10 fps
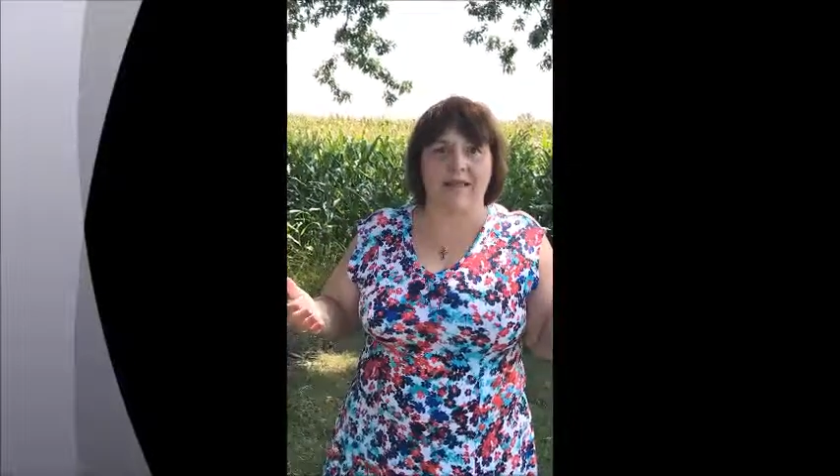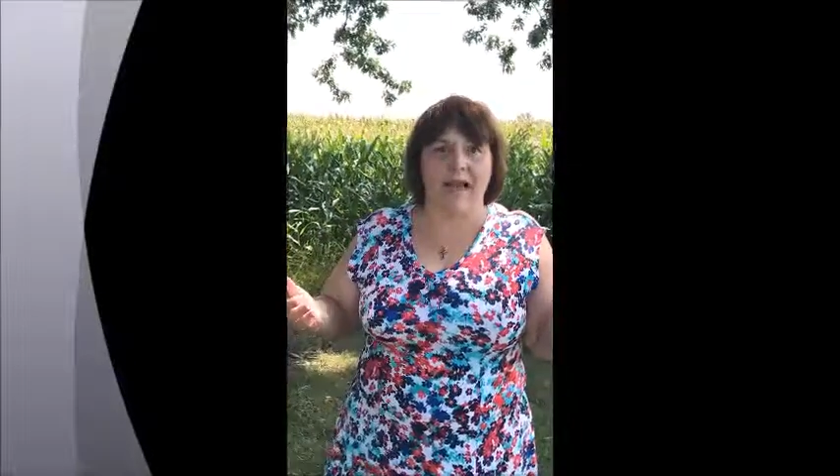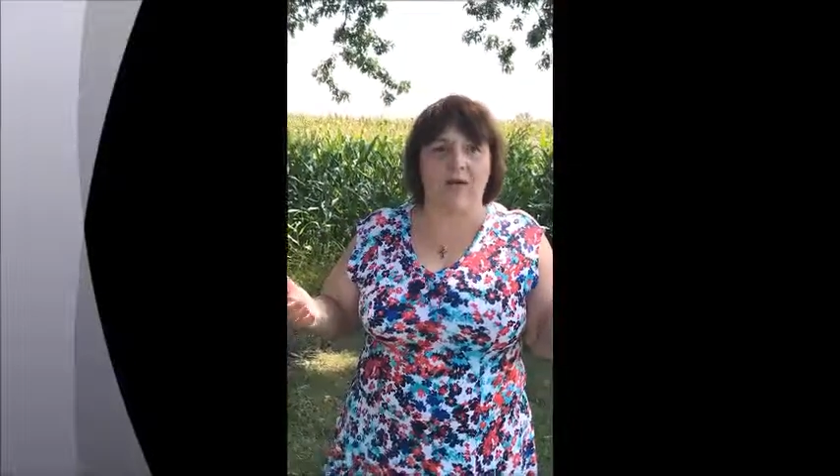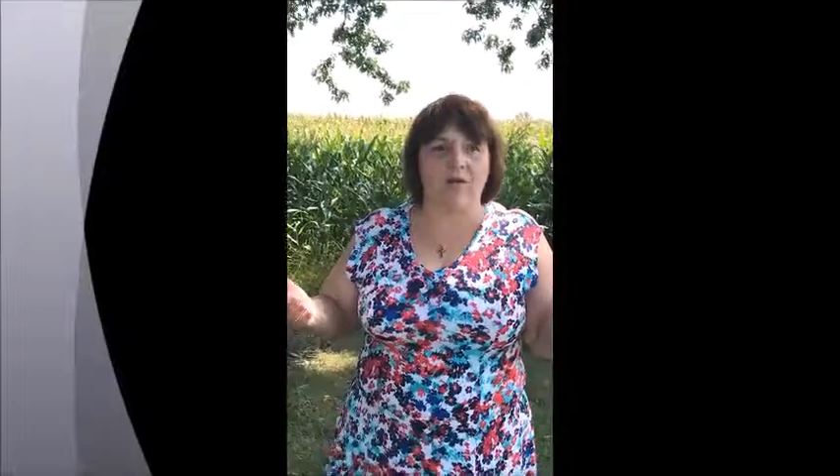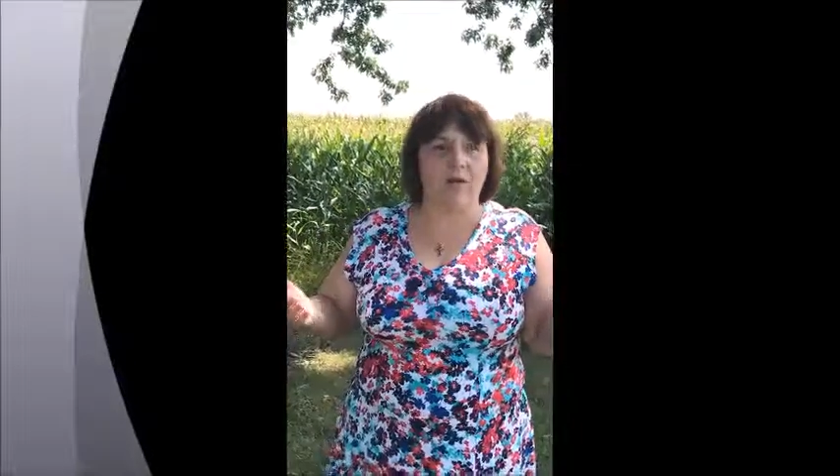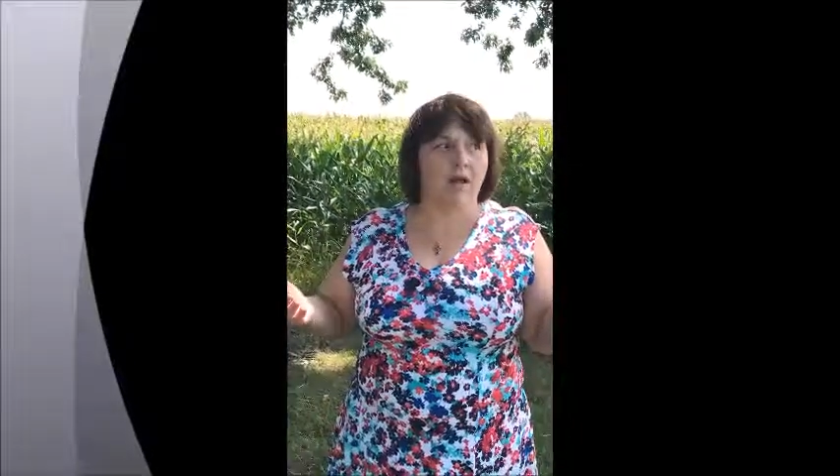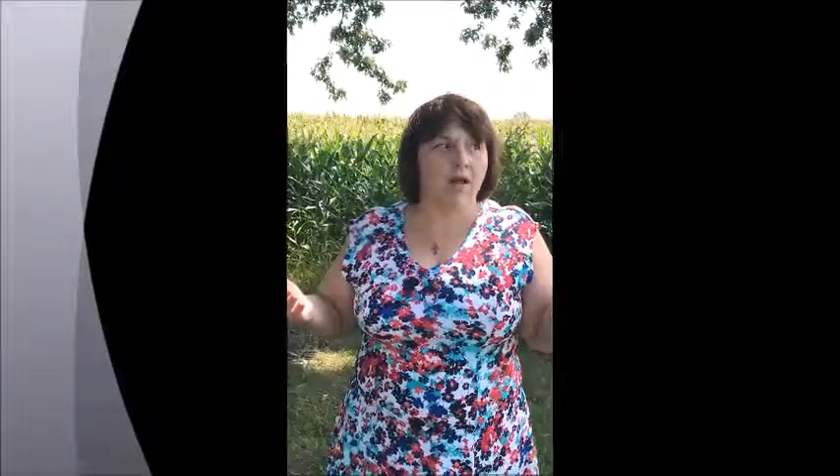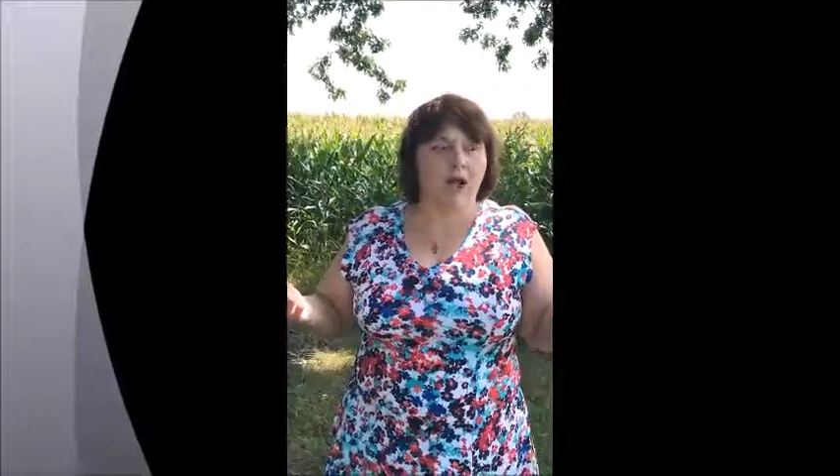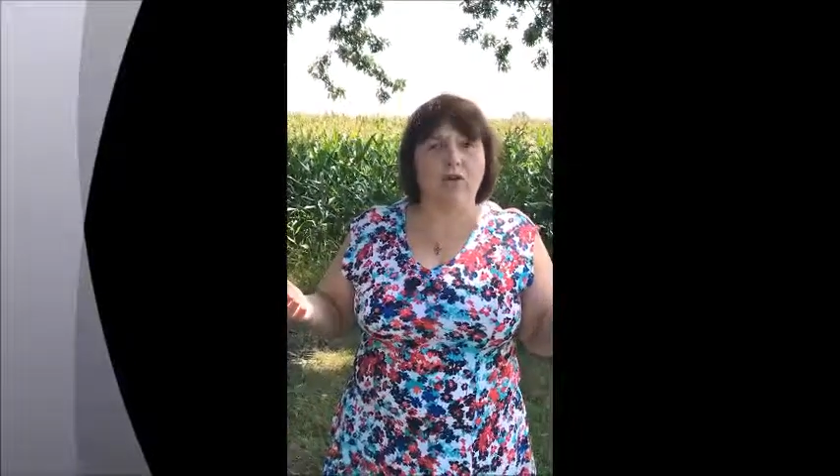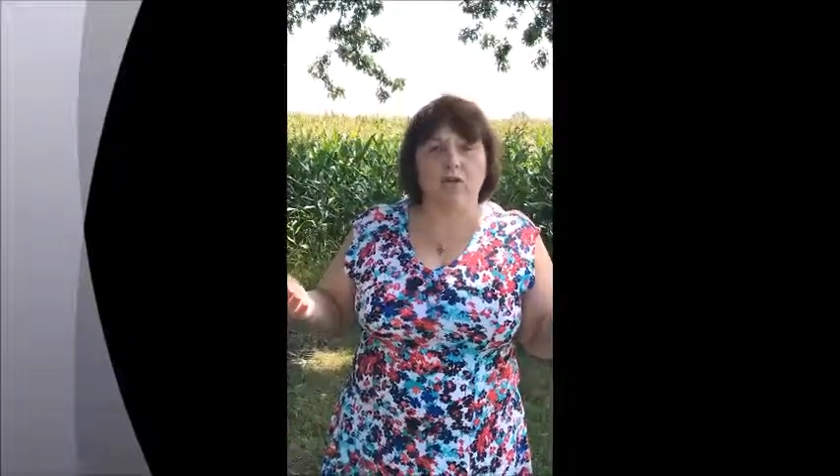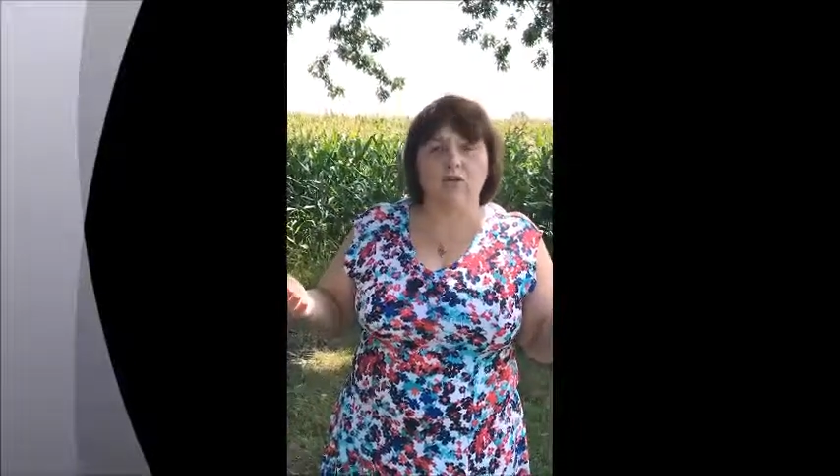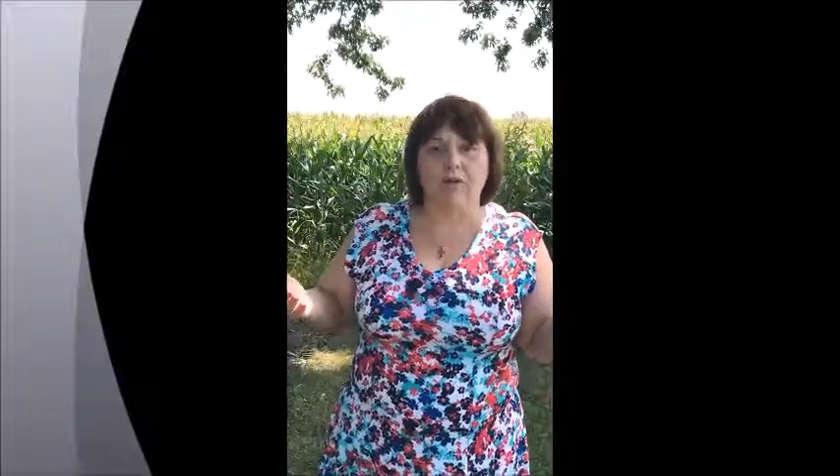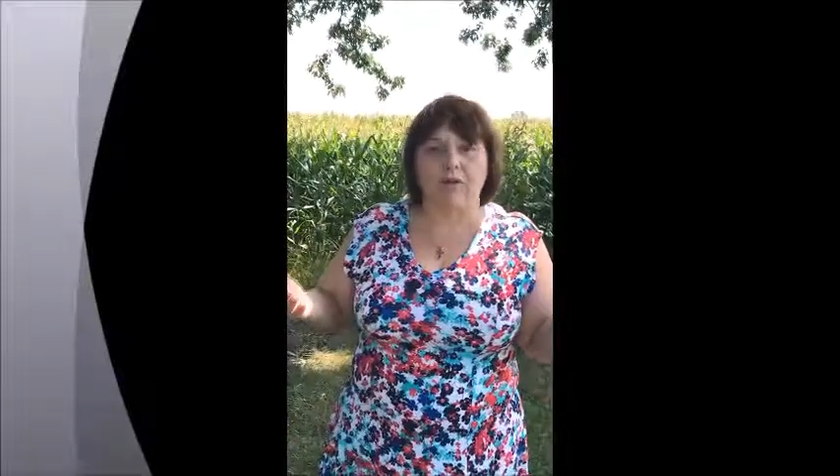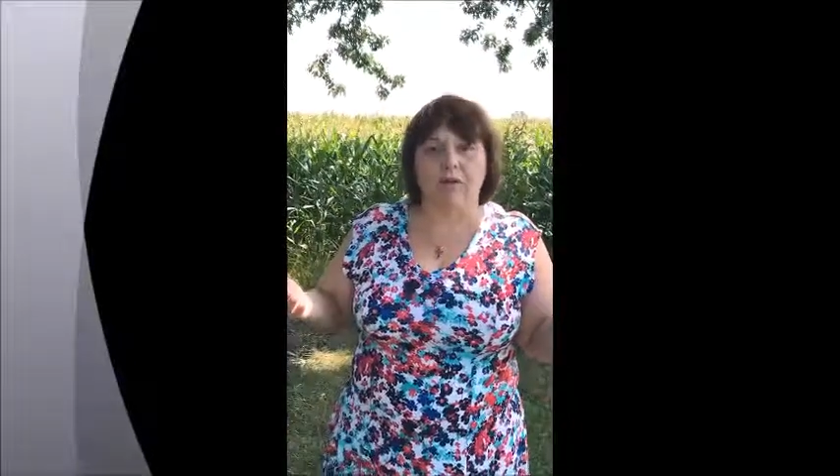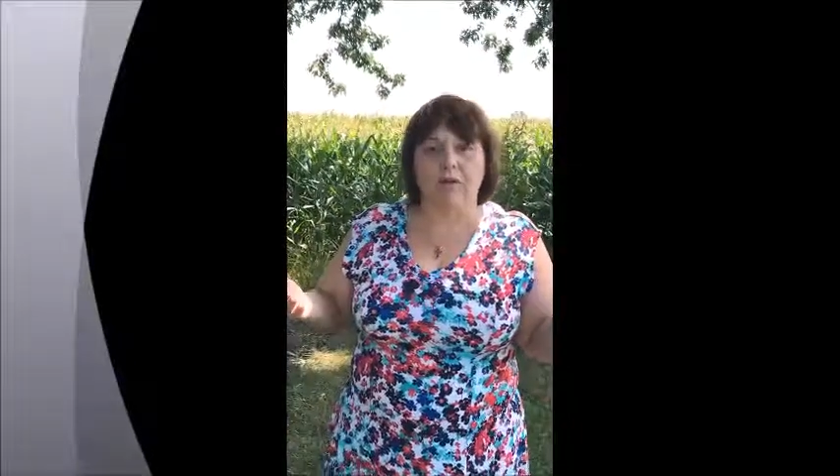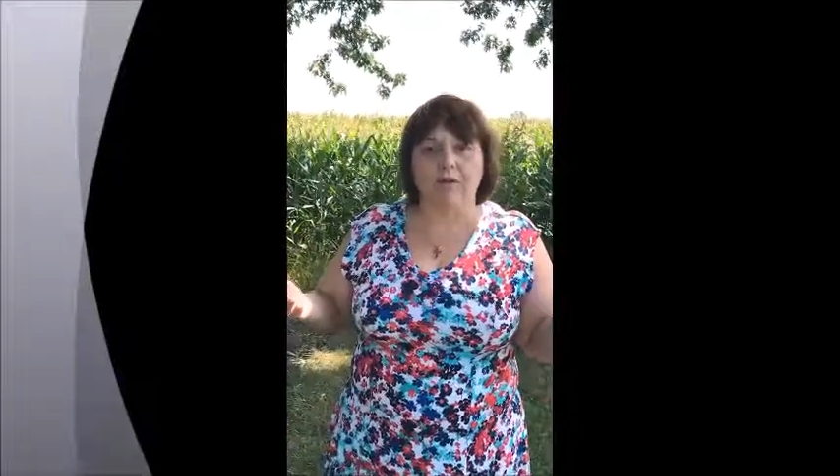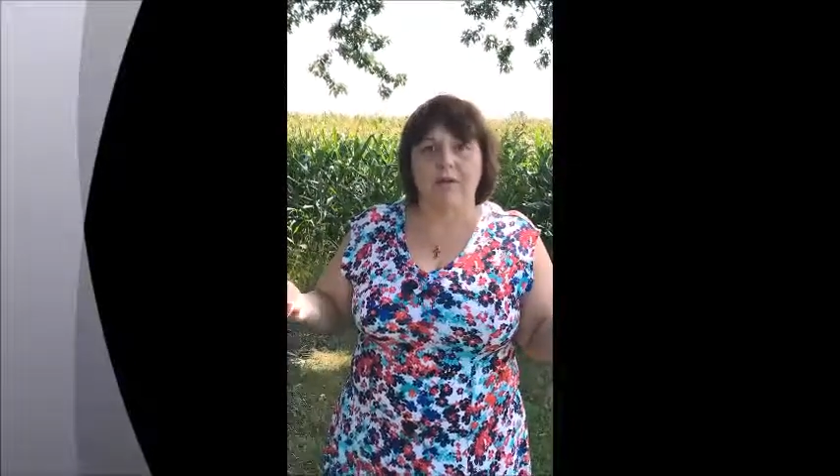now unusable.